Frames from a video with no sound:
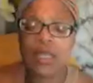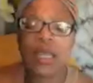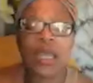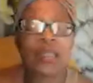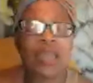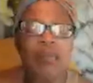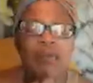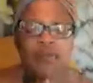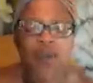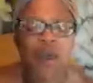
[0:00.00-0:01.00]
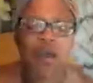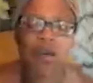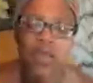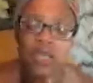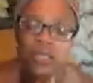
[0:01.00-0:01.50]
And they will fall
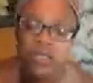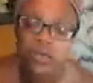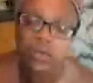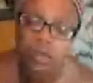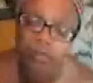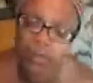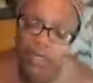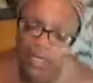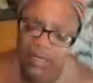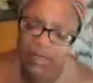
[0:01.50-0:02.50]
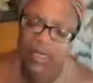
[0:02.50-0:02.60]
into the pits